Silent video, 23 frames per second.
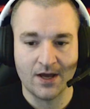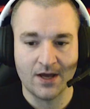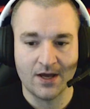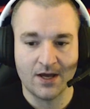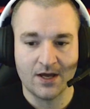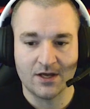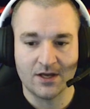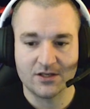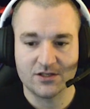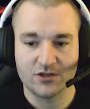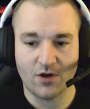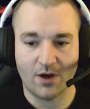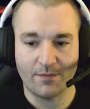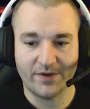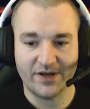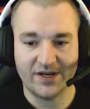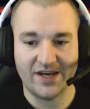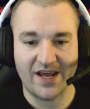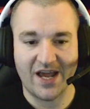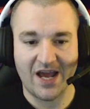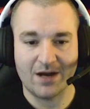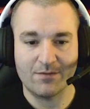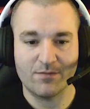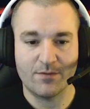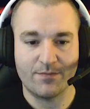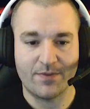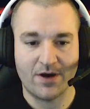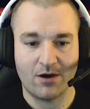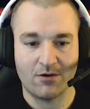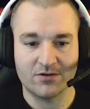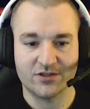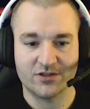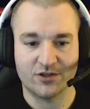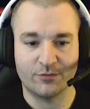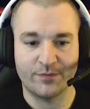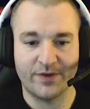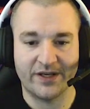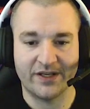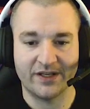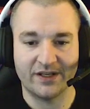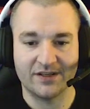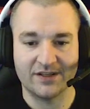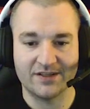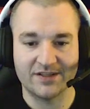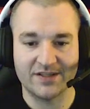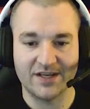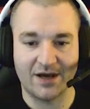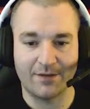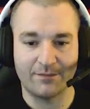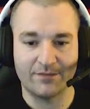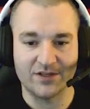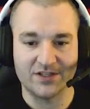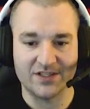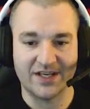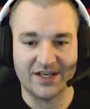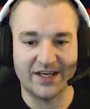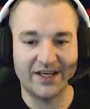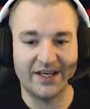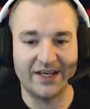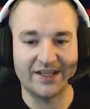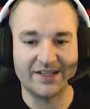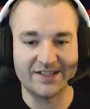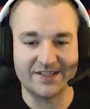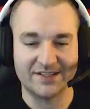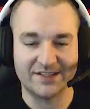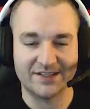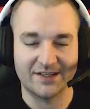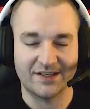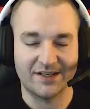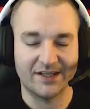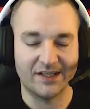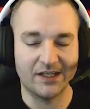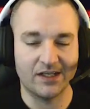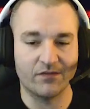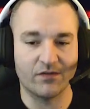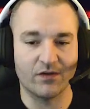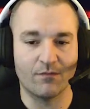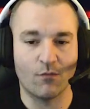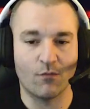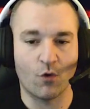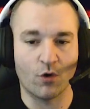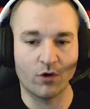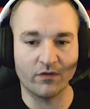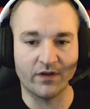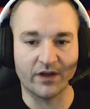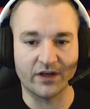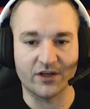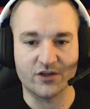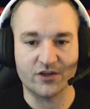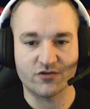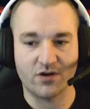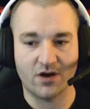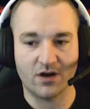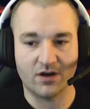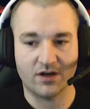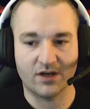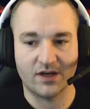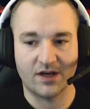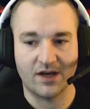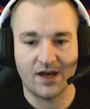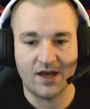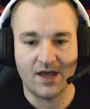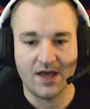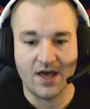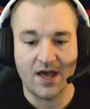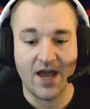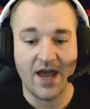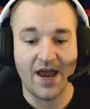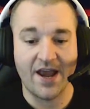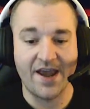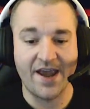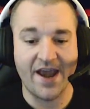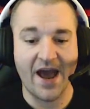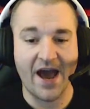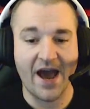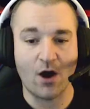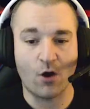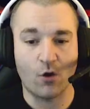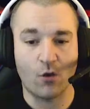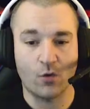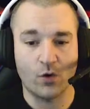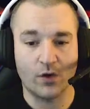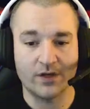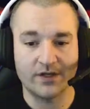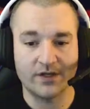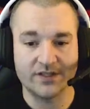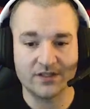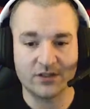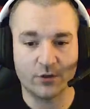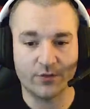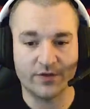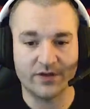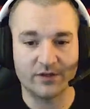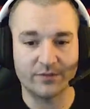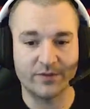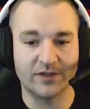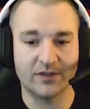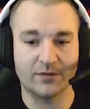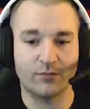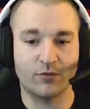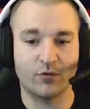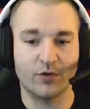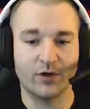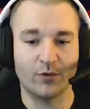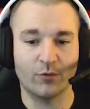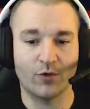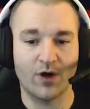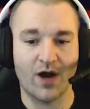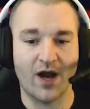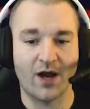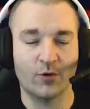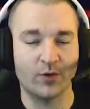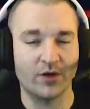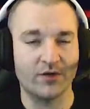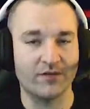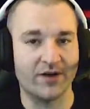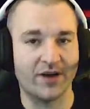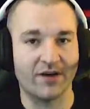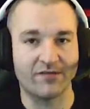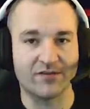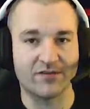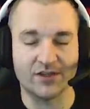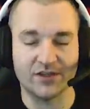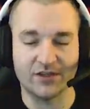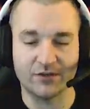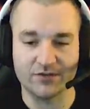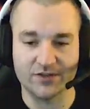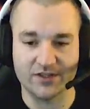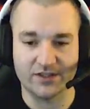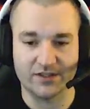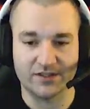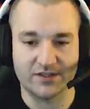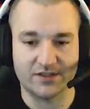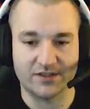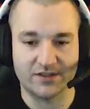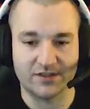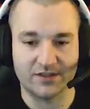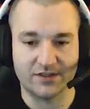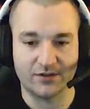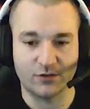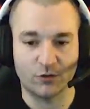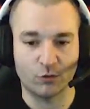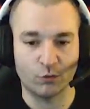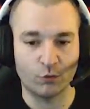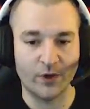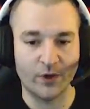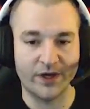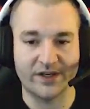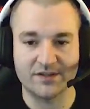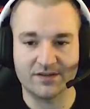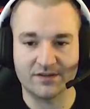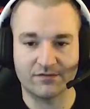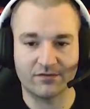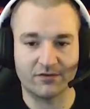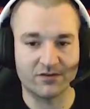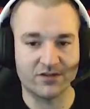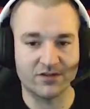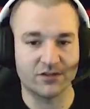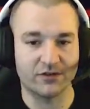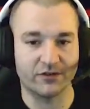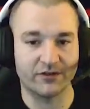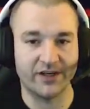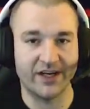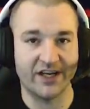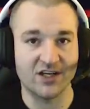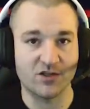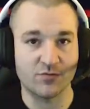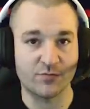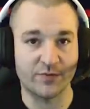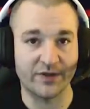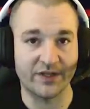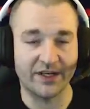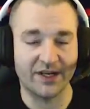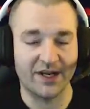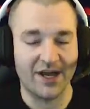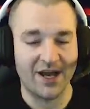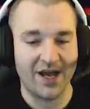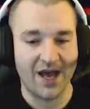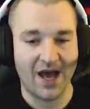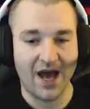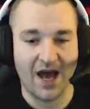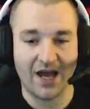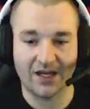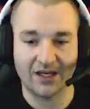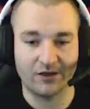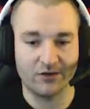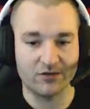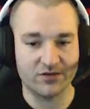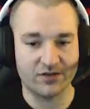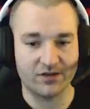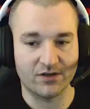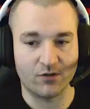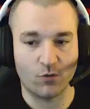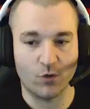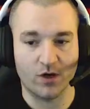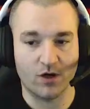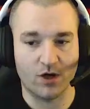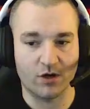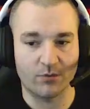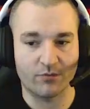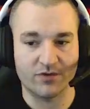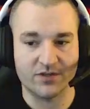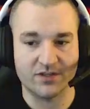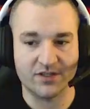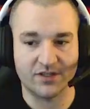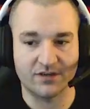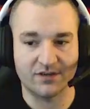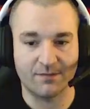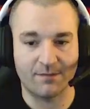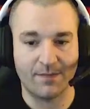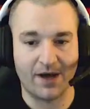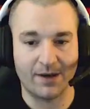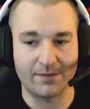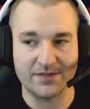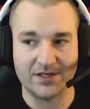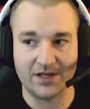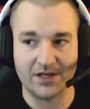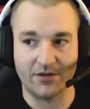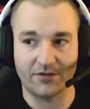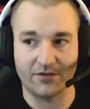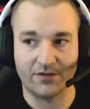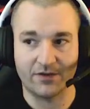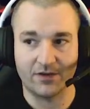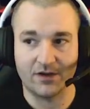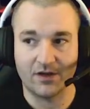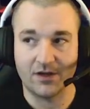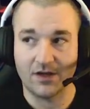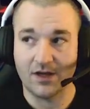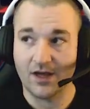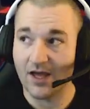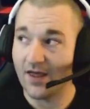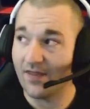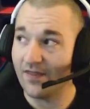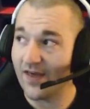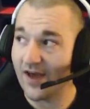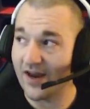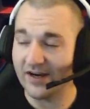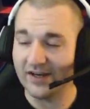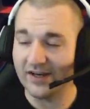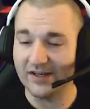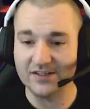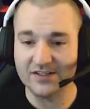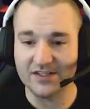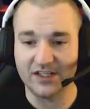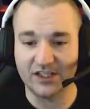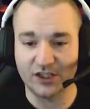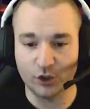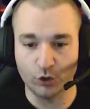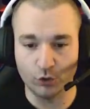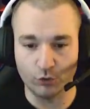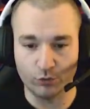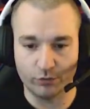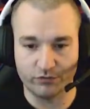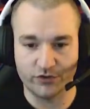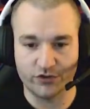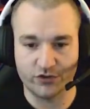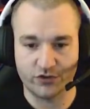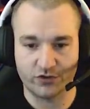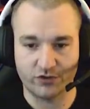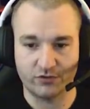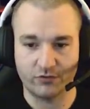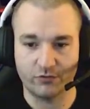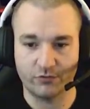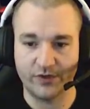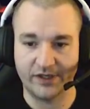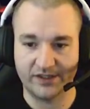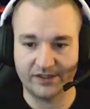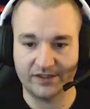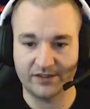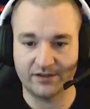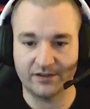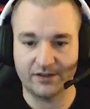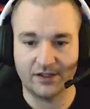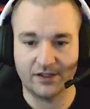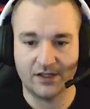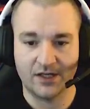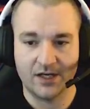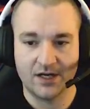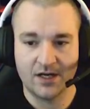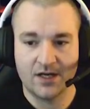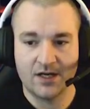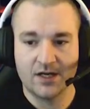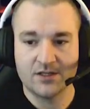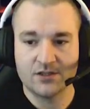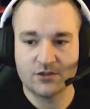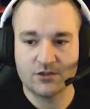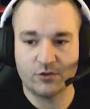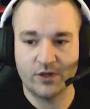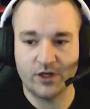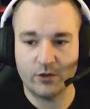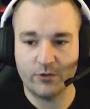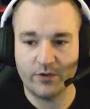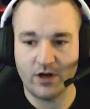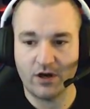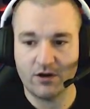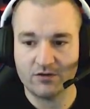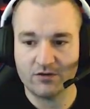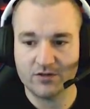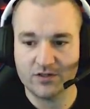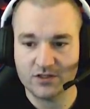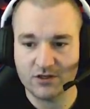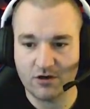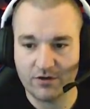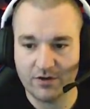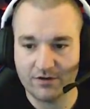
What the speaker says: So I'm getting anima powers that are making condemn just hit even more like a truck. And now it's going to be the point where I don't even have to use it or wait for a certain HP. I can use it 100% of the mob's health. And that is huge right there. So here we are starting